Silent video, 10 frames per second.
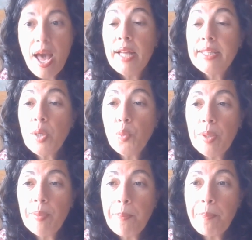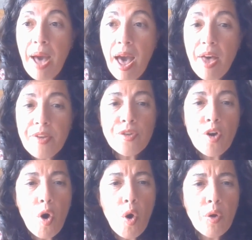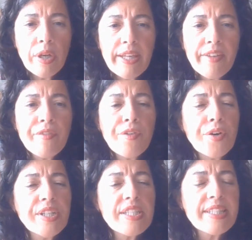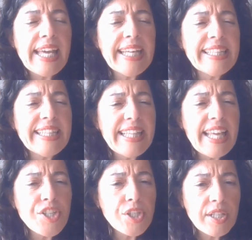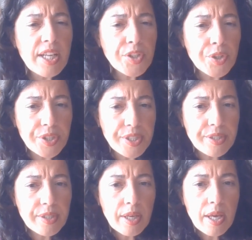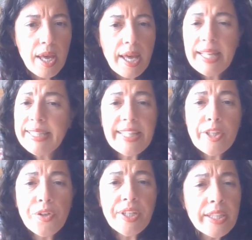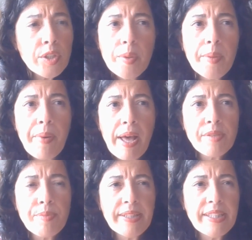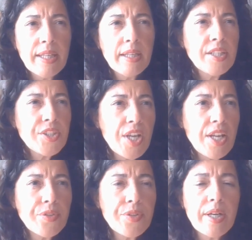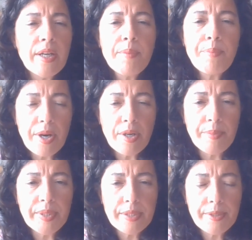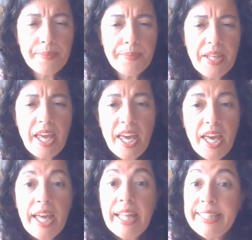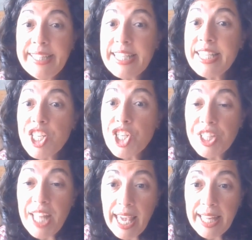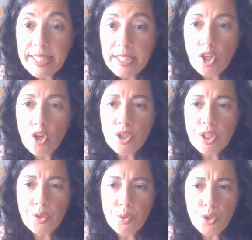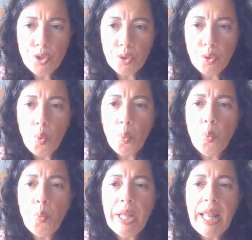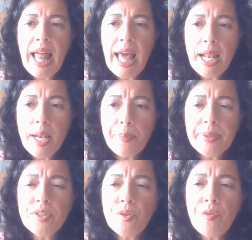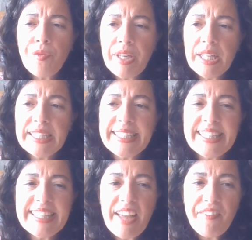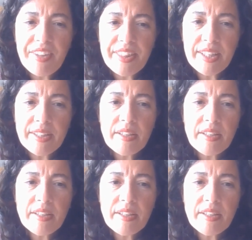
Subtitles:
They will be passed only for state legislatures. They don't need to be passed by the central parliament. This state's constitution will help to fill the deficit